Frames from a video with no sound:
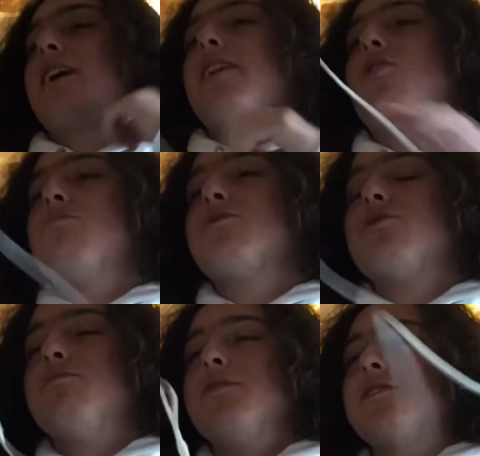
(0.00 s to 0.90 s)
I hope Mr.
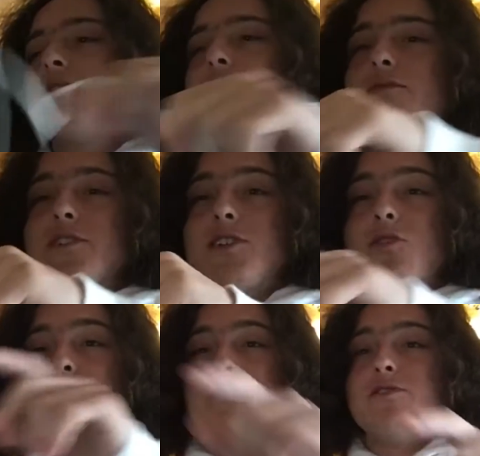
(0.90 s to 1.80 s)
Beast does a video
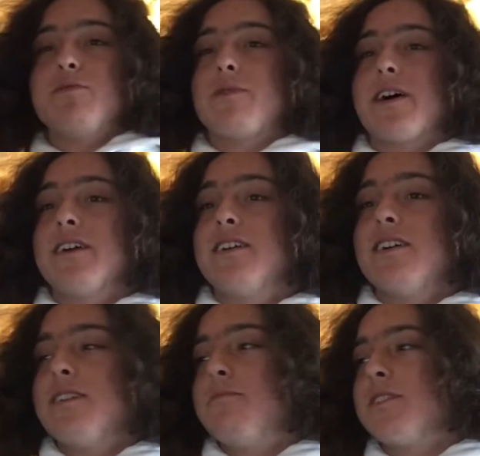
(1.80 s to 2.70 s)
with PewDiePie.
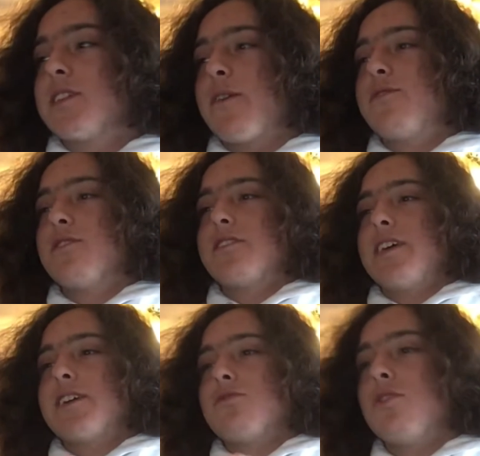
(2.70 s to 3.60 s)
Because I feel like they
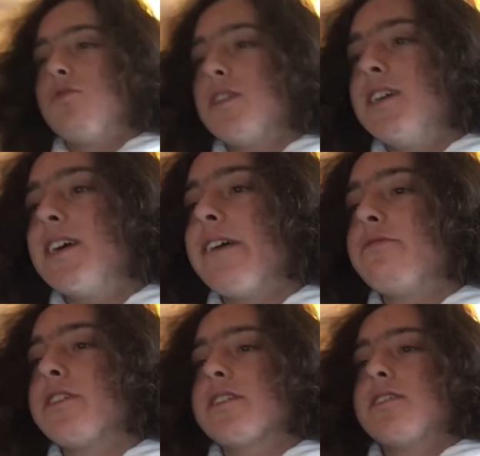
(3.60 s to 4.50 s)
could low-key have,
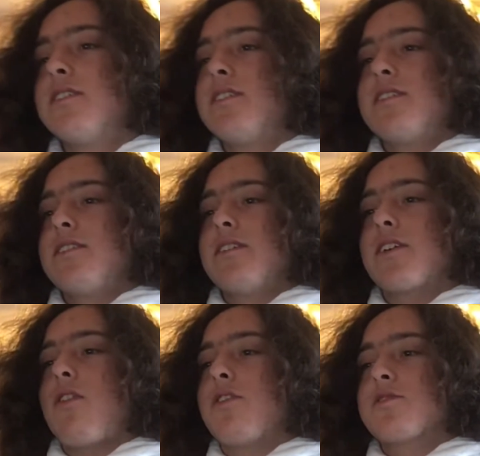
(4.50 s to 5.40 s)
like,
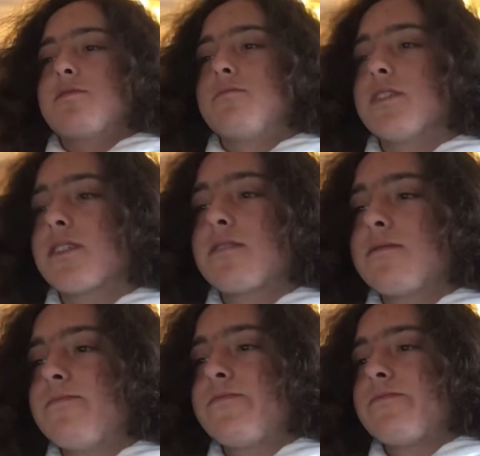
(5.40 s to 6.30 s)
awesome, like,
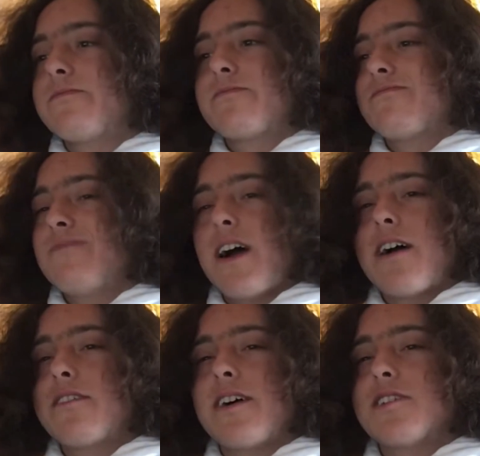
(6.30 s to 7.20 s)
I don't
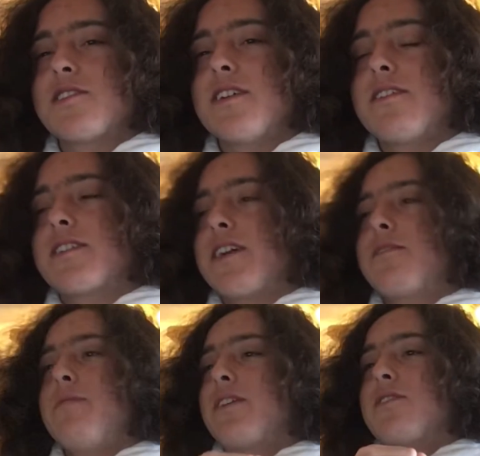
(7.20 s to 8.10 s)
know how to say it. Like, they could
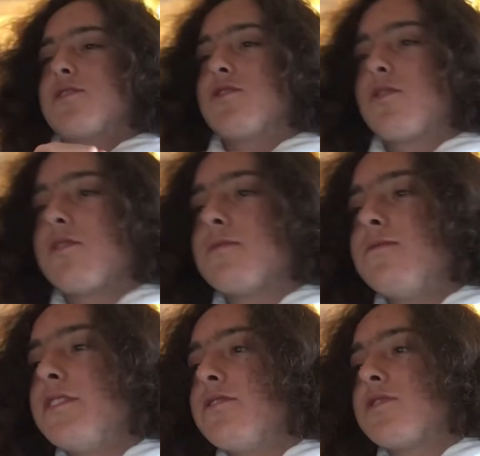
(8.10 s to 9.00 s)
make, like, such awesome
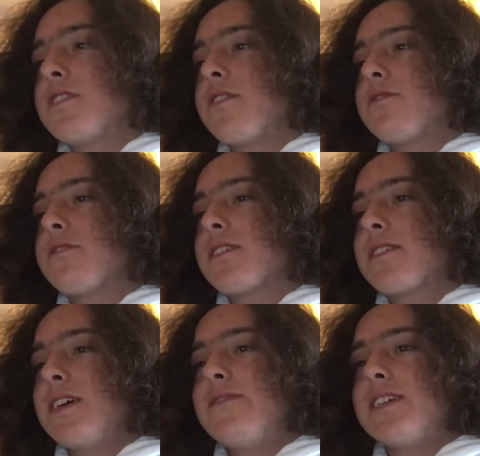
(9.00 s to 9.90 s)
videos together, like,
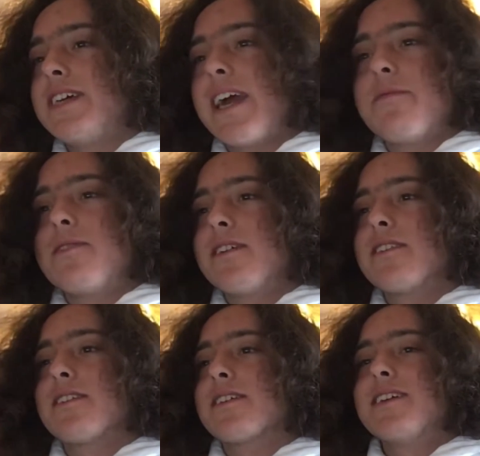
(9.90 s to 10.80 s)
even gaming and,
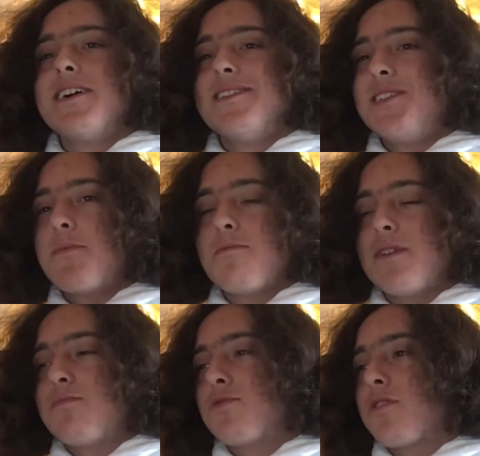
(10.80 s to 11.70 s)
like, tipping
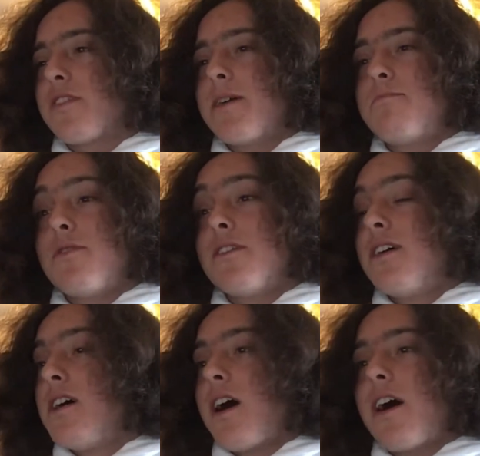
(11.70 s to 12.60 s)
people and all that. But,
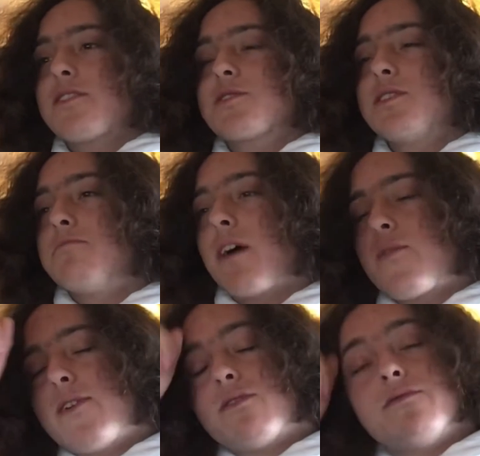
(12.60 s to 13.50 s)
honestly, my
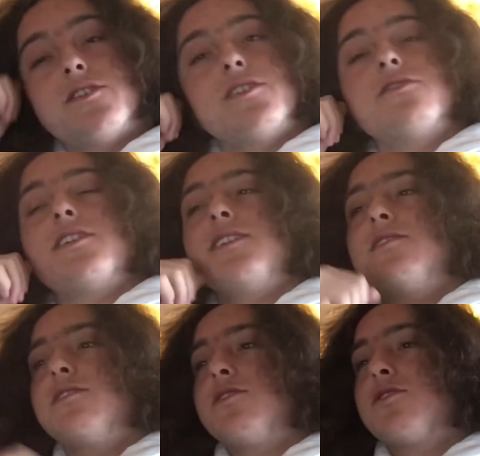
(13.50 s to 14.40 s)
favorite video that he
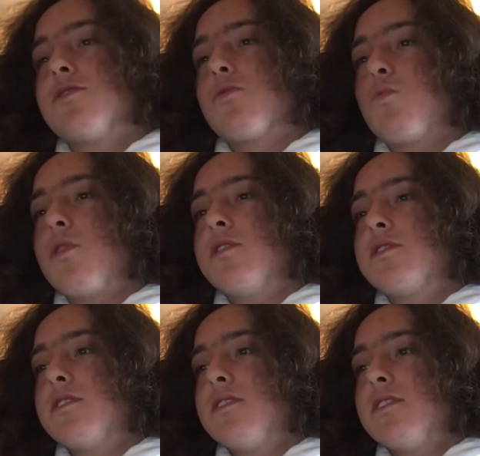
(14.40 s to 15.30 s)
did this year
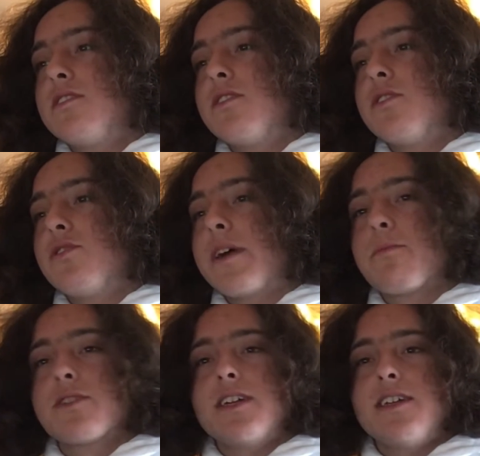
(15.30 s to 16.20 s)
was the
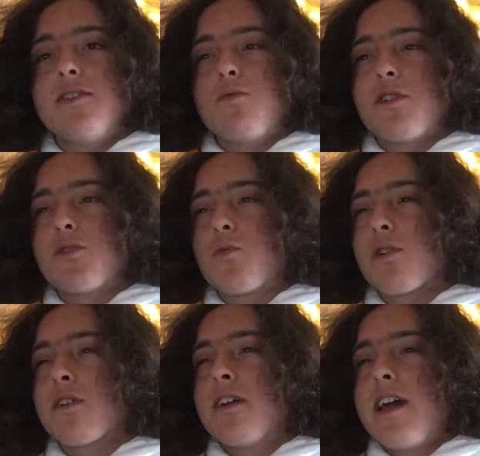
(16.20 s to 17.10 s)
Lamborghini one
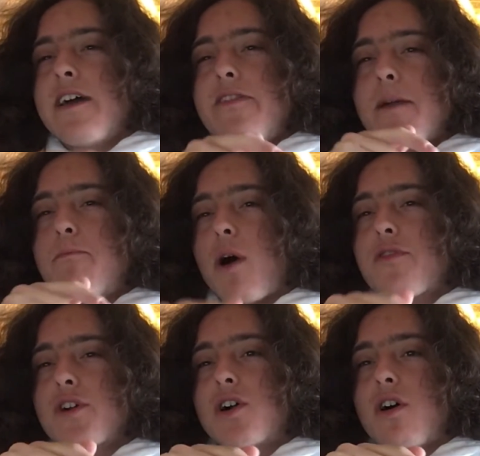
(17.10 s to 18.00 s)
where they bought
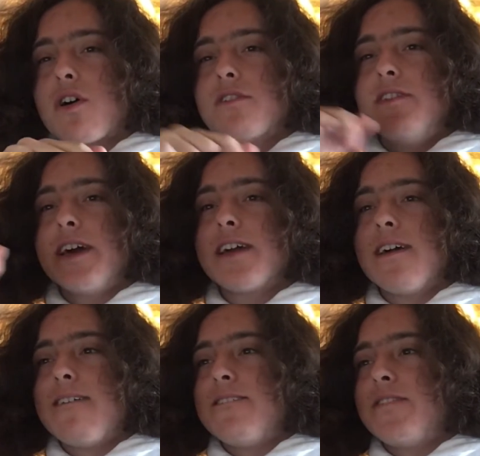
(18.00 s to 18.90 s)
the car and they
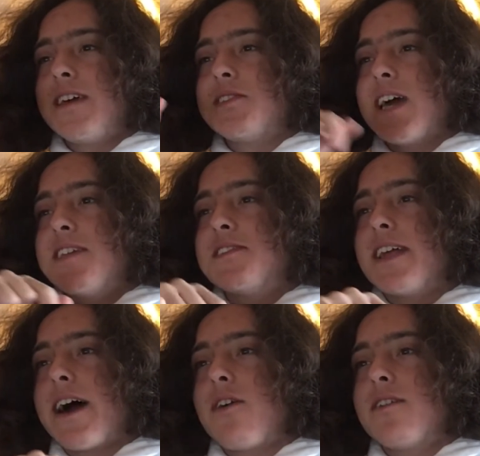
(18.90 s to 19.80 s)
tented
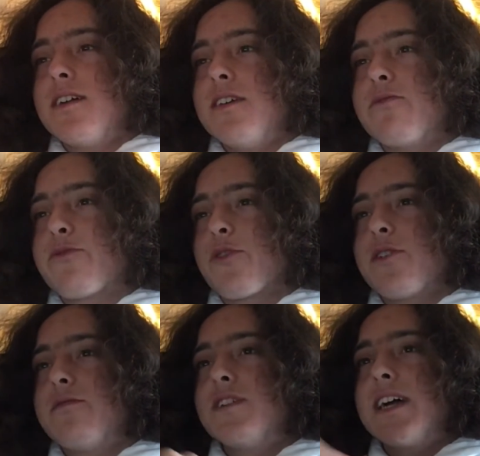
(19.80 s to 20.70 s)
out in front
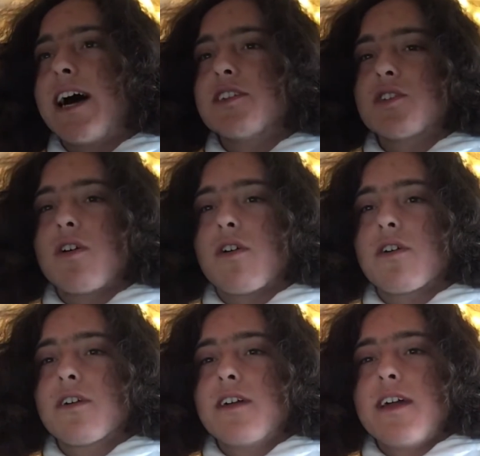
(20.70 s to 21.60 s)
of the guy's
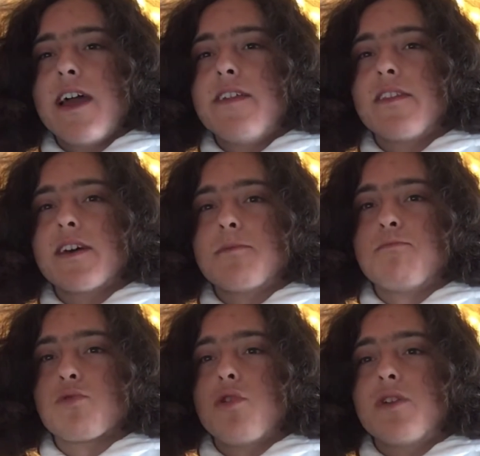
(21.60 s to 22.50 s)
car and then, like,
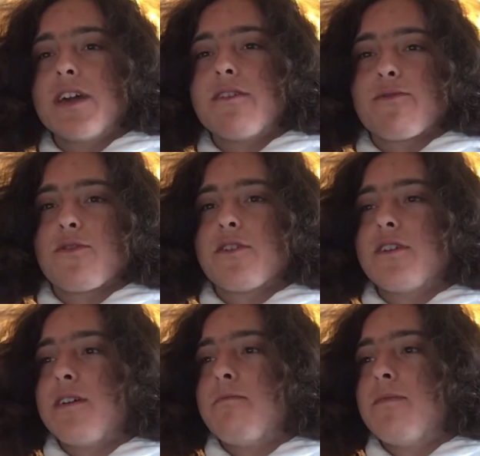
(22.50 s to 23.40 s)
broke it in front of
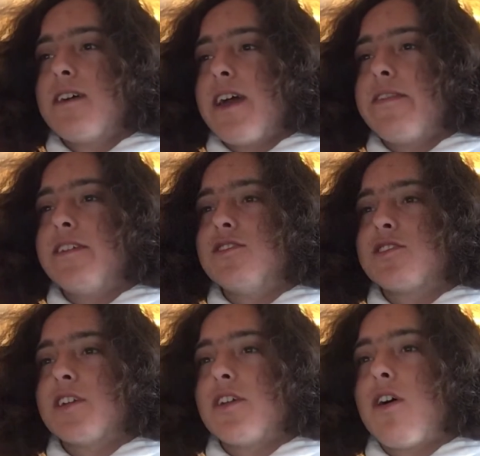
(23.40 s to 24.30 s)
him and then just
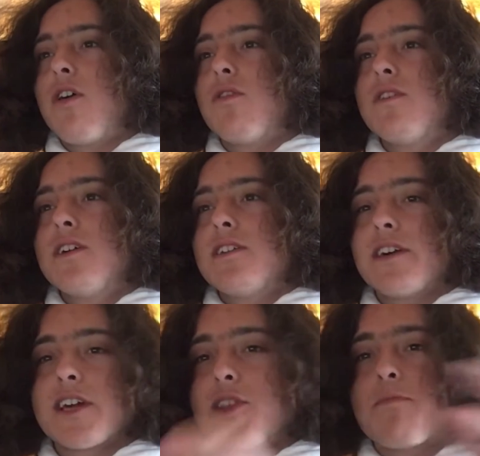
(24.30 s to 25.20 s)
said, oh,
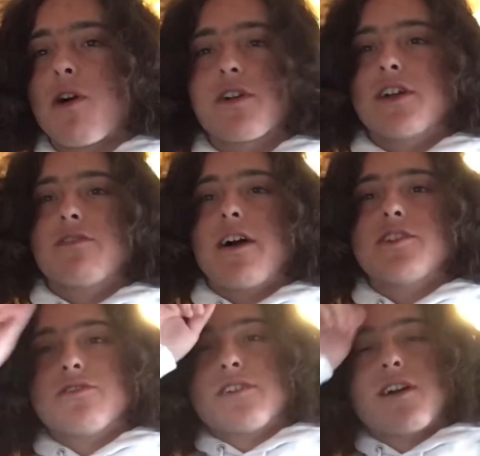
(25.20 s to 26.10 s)
like, in the parking garage,
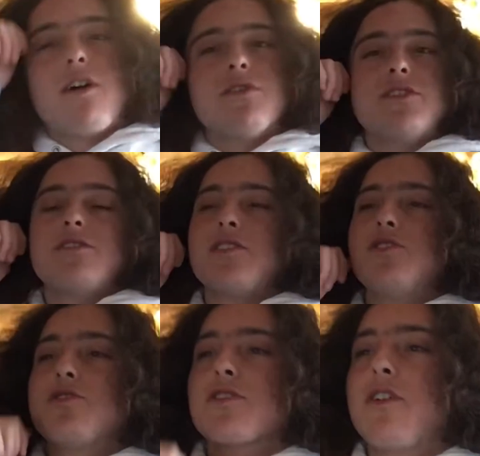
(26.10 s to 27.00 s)
you're like, oh, this is
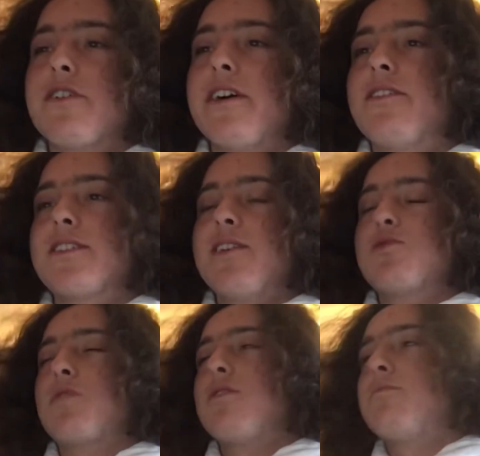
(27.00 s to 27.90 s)
your car now. Like, that was
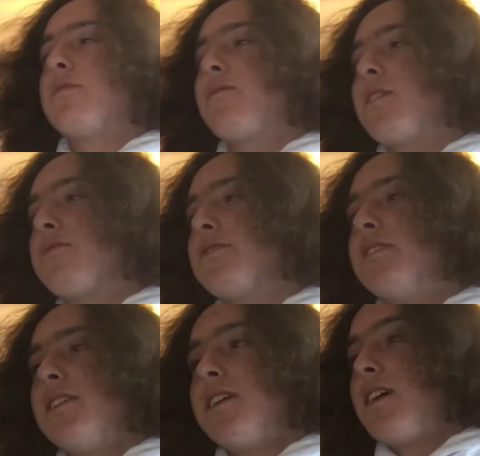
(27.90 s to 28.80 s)
probably my favorite.
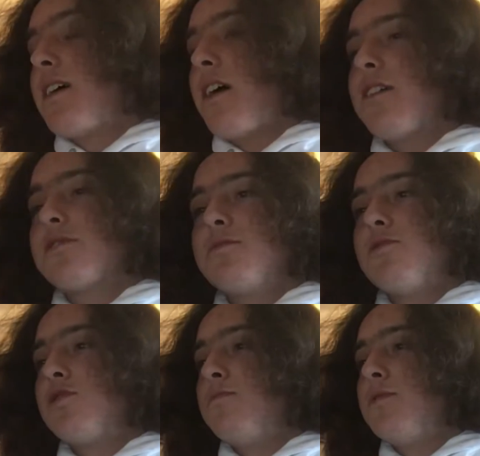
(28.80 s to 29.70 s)
Honestly,
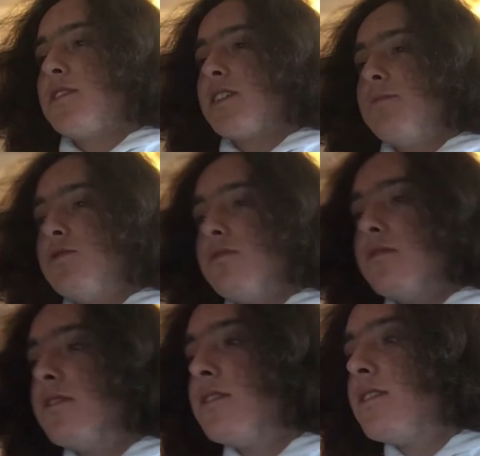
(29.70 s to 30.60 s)
Mr. Beast, keep doing
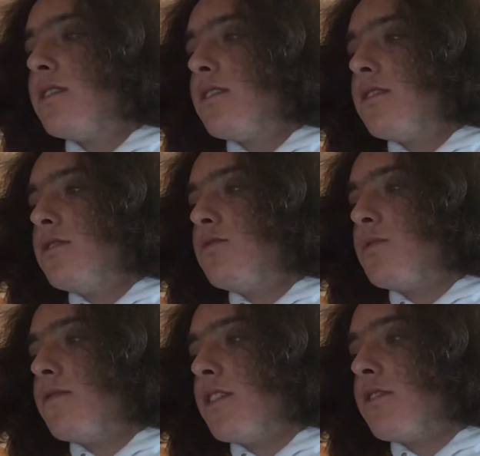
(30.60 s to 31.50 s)
YouTube
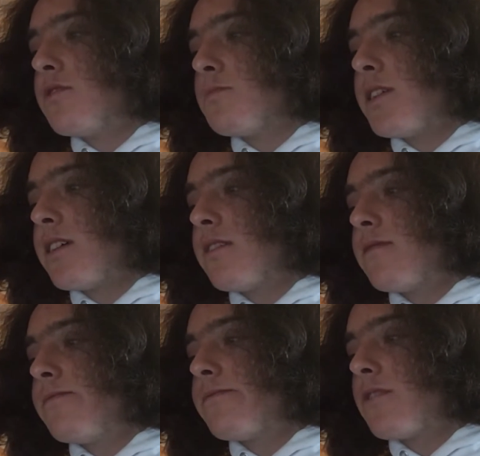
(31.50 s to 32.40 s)
videos, man.
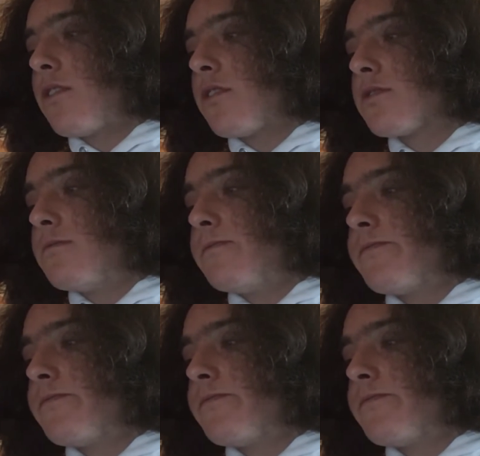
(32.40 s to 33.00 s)
Awesome.